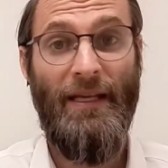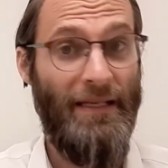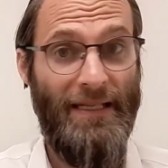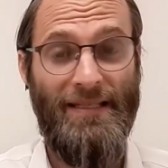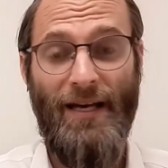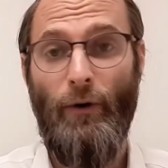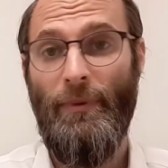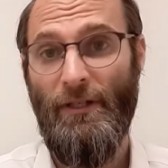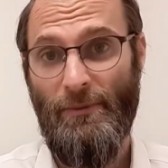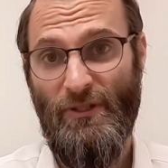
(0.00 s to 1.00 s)
that needs
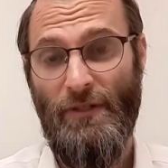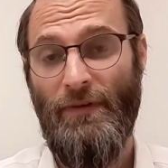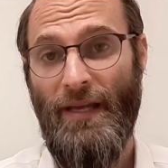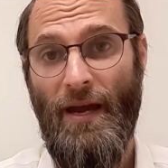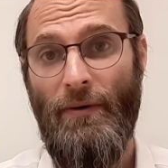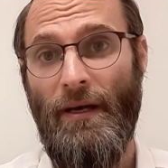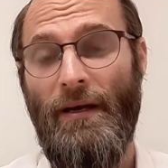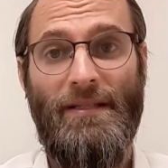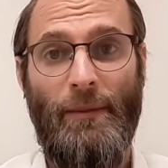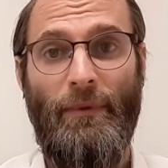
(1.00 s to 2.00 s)
help in a specific area,
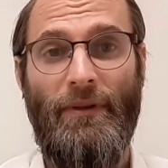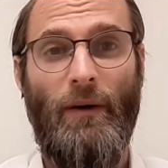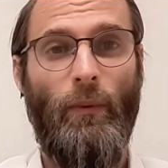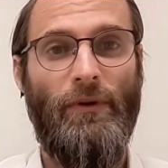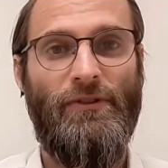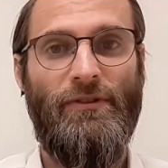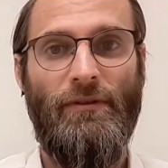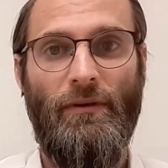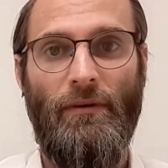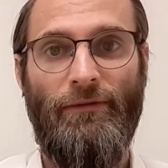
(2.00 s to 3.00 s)
someone that wants
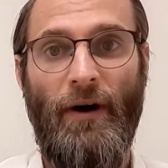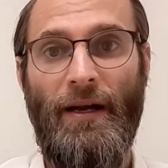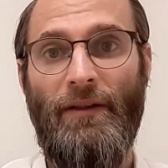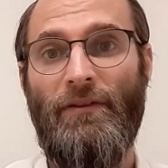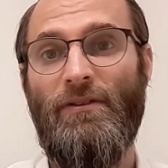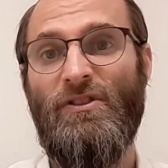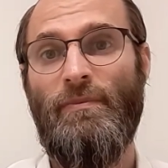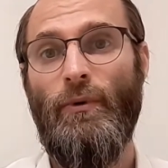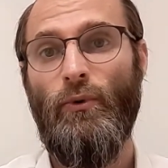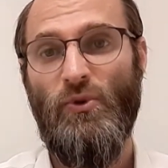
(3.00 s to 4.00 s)
to find
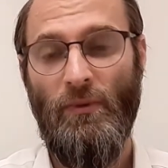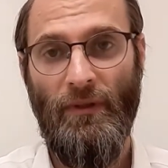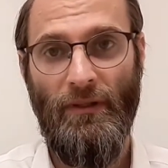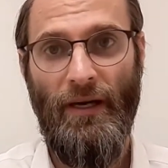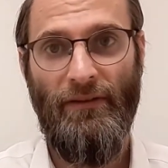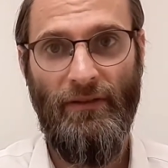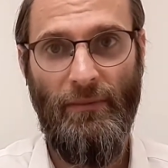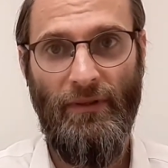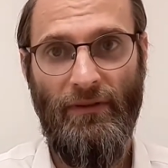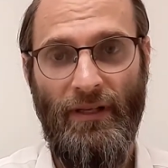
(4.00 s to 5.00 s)
spiritual
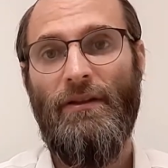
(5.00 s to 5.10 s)
enlightenment.